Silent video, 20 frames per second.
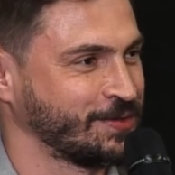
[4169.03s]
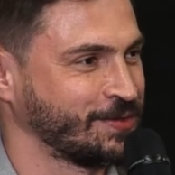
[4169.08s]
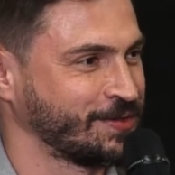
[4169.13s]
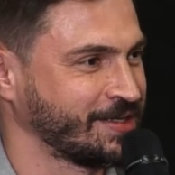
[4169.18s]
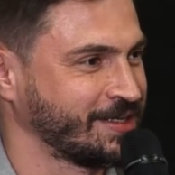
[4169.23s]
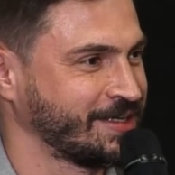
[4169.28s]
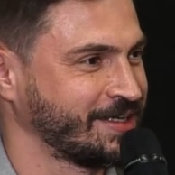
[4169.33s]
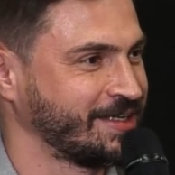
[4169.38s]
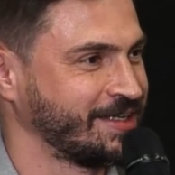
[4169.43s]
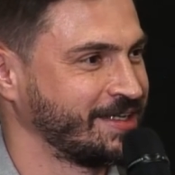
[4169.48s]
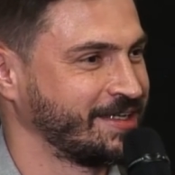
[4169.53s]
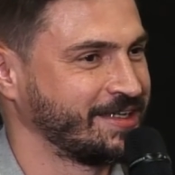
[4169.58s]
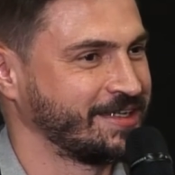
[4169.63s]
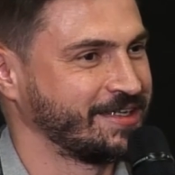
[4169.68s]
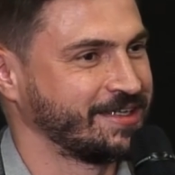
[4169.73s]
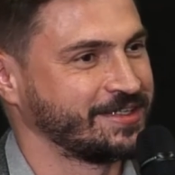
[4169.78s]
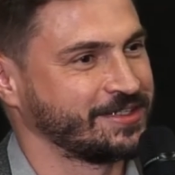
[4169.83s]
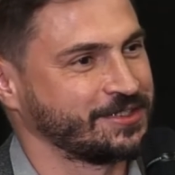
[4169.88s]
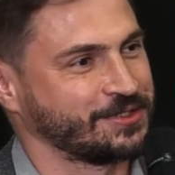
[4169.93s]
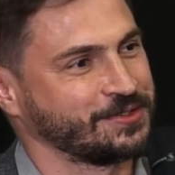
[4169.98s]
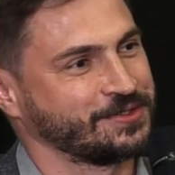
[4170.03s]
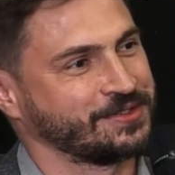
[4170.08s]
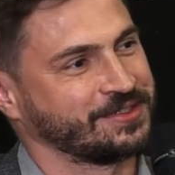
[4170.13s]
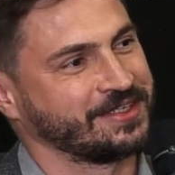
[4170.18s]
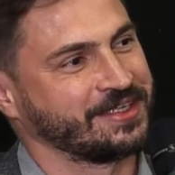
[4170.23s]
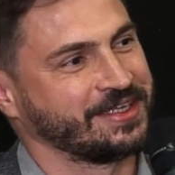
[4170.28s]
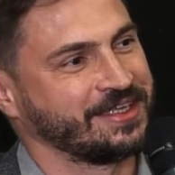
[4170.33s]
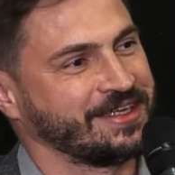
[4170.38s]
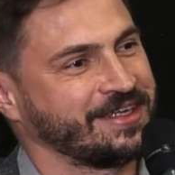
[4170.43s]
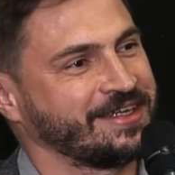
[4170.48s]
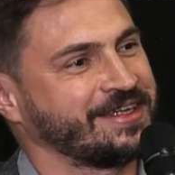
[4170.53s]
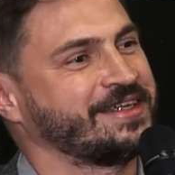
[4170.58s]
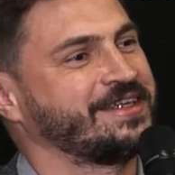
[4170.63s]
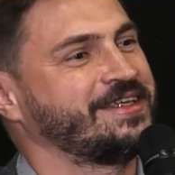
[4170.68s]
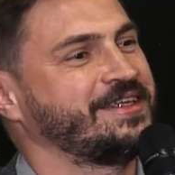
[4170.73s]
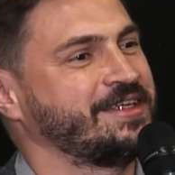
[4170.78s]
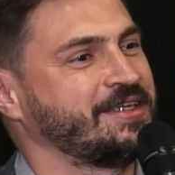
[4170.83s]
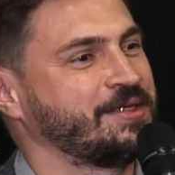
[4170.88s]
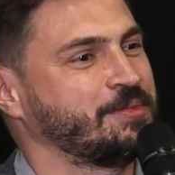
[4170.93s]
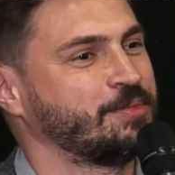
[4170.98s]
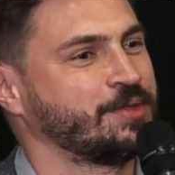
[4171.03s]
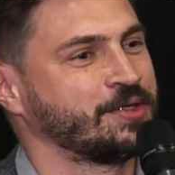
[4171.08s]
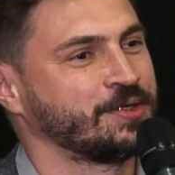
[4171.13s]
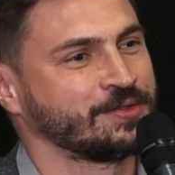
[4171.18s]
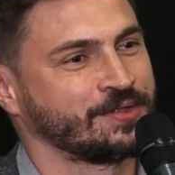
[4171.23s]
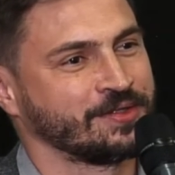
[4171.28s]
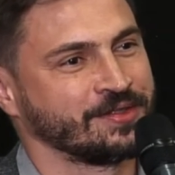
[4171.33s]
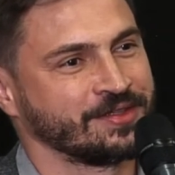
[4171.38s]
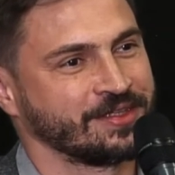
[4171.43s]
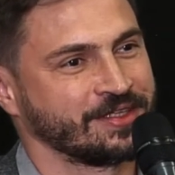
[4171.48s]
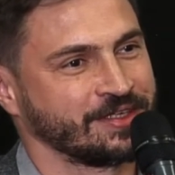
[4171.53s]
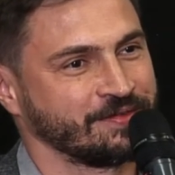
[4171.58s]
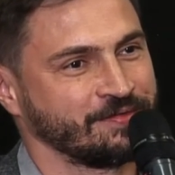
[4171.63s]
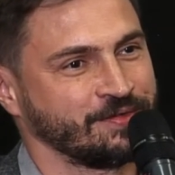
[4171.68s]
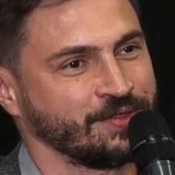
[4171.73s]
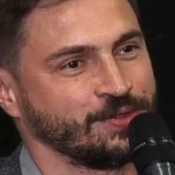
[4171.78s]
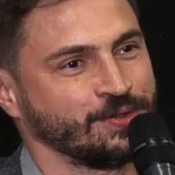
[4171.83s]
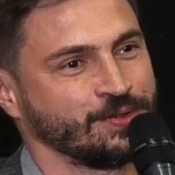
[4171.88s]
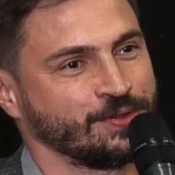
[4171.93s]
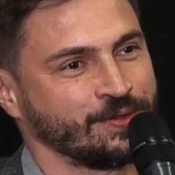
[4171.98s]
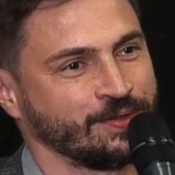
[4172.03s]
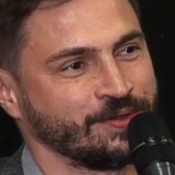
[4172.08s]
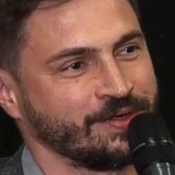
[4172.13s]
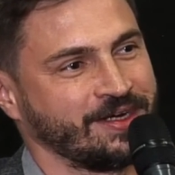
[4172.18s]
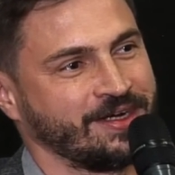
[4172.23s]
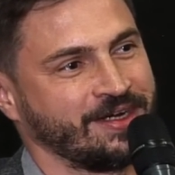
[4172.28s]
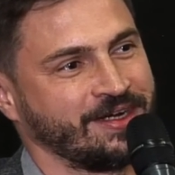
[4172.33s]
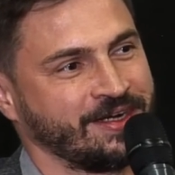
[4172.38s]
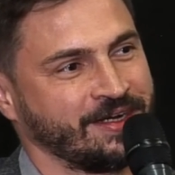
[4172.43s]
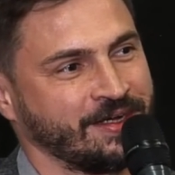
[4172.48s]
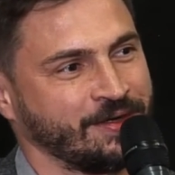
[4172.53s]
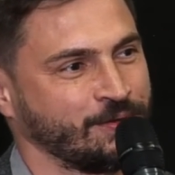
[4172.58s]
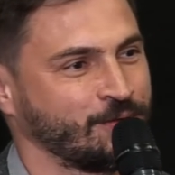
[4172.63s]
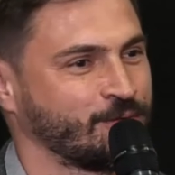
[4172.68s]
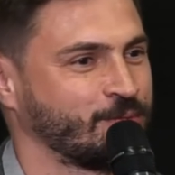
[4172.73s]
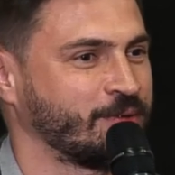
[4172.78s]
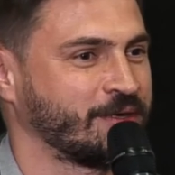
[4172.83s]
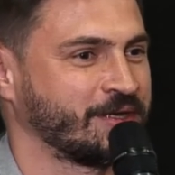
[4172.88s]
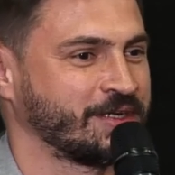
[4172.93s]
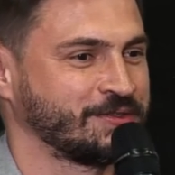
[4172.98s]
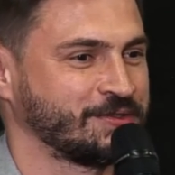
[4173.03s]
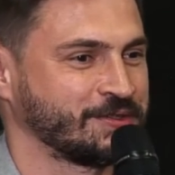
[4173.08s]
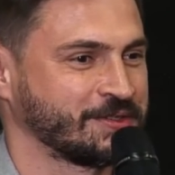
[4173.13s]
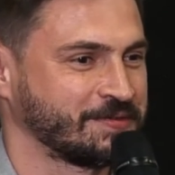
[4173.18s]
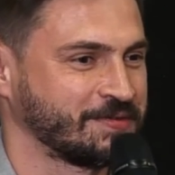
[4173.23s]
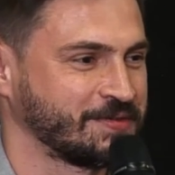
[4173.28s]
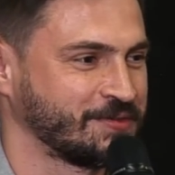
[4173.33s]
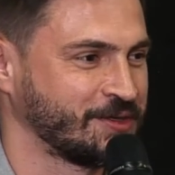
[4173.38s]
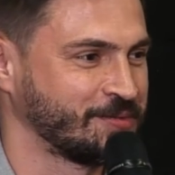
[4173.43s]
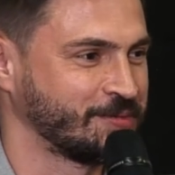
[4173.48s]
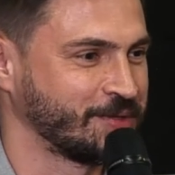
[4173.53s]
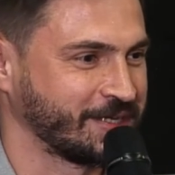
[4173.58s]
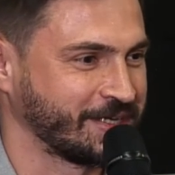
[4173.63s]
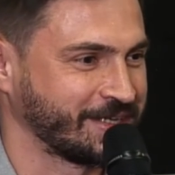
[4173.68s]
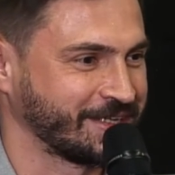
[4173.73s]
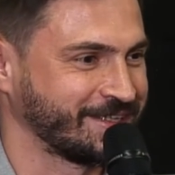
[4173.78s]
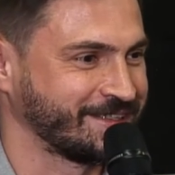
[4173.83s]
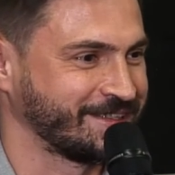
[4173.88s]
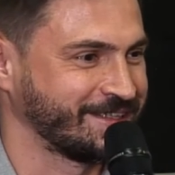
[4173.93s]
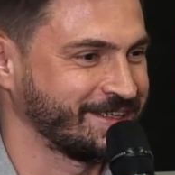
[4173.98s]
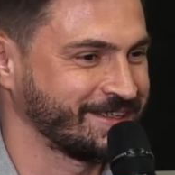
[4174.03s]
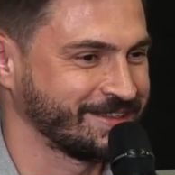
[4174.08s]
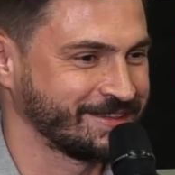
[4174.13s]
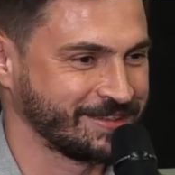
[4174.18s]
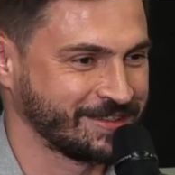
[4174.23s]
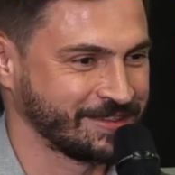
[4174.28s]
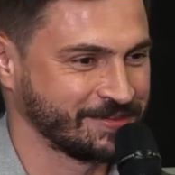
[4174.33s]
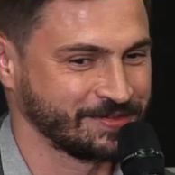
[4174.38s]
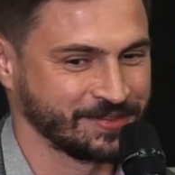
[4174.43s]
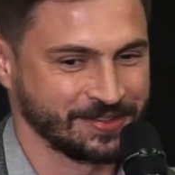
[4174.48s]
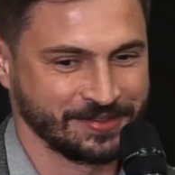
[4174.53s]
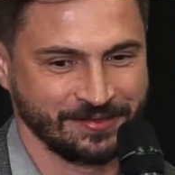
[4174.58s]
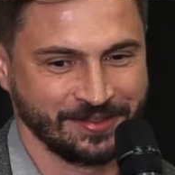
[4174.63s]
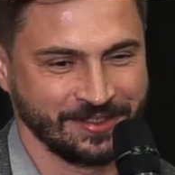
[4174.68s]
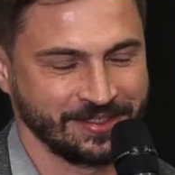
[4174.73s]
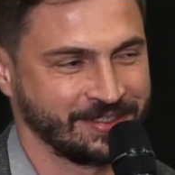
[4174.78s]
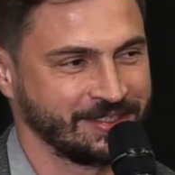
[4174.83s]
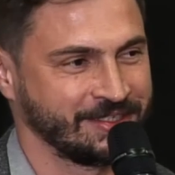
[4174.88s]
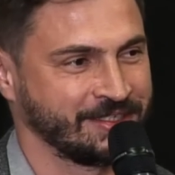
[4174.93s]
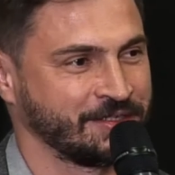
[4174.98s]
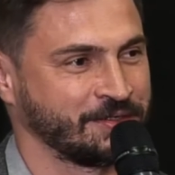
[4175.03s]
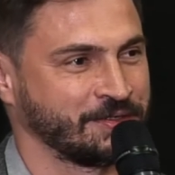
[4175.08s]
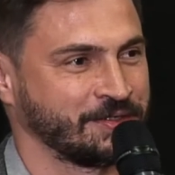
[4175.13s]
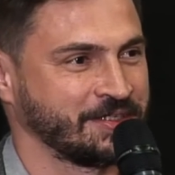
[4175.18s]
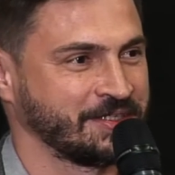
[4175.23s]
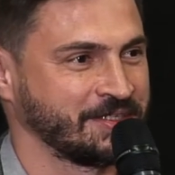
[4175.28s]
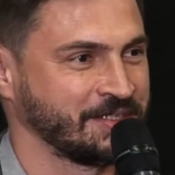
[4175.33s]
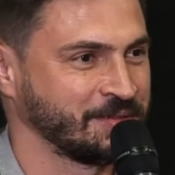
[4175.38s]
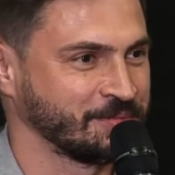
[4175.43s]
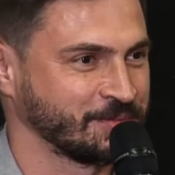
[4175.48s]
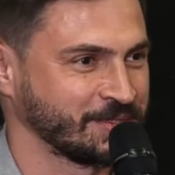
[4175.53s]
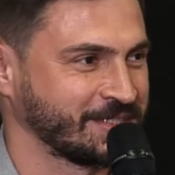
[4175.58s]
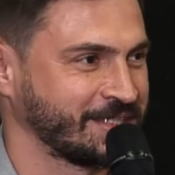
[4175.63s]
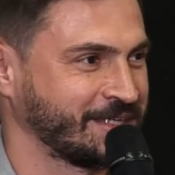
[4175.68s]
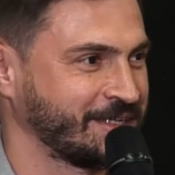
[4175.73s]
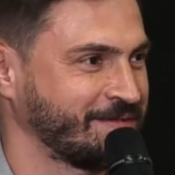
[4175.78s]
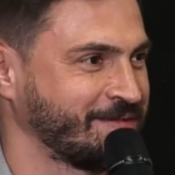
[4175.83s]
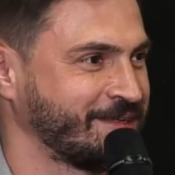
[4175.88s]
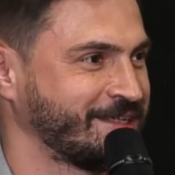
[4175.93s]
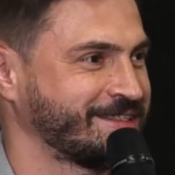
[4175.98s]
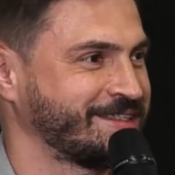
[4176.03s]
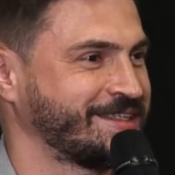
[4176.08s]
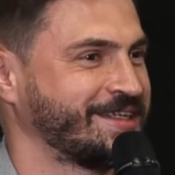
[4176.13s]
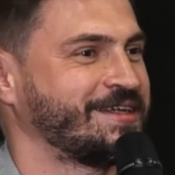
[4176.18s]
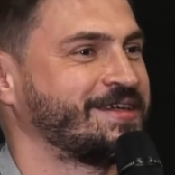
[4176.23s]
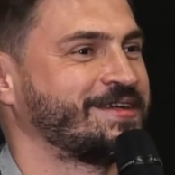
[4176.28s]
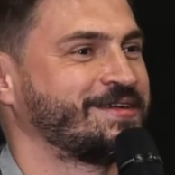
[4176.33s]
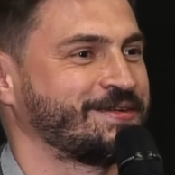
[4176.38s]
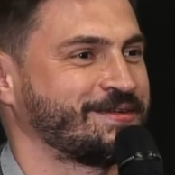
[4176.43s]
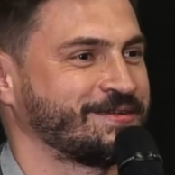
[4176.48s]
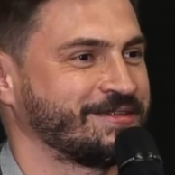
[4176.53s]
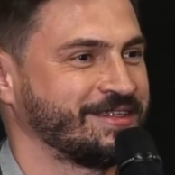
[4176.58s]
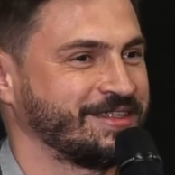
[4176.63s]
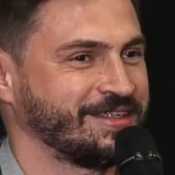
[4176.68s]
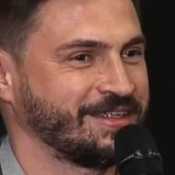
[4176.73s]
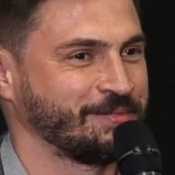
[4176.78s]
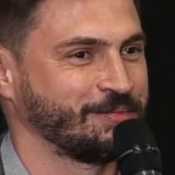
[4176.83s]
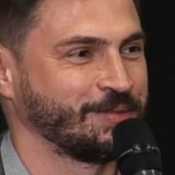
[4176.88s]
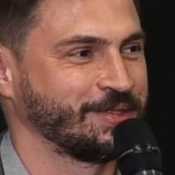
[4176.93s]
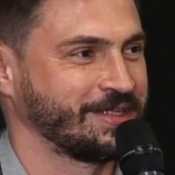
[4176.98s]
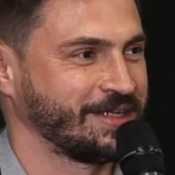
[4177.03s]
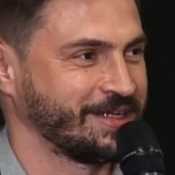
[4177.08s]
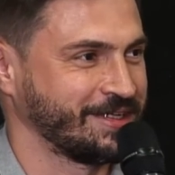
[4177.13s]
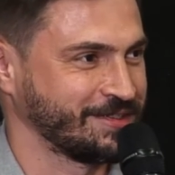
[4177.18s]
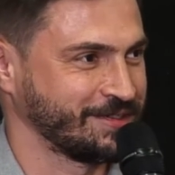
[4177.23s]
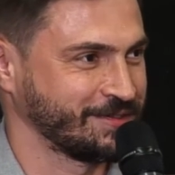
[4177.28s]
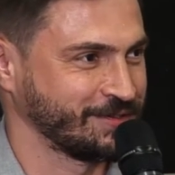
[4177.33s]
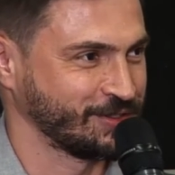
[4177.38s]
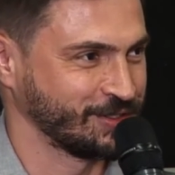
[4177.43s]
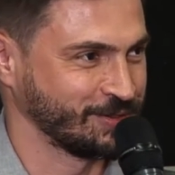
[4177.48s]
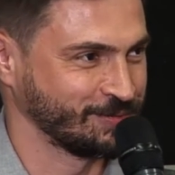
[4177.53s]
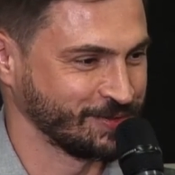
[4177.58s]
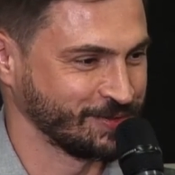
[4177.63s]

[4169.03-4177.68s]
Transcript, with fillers: I think it's 300 pages or something, and it contains the bits and pieces of the interviews with the famous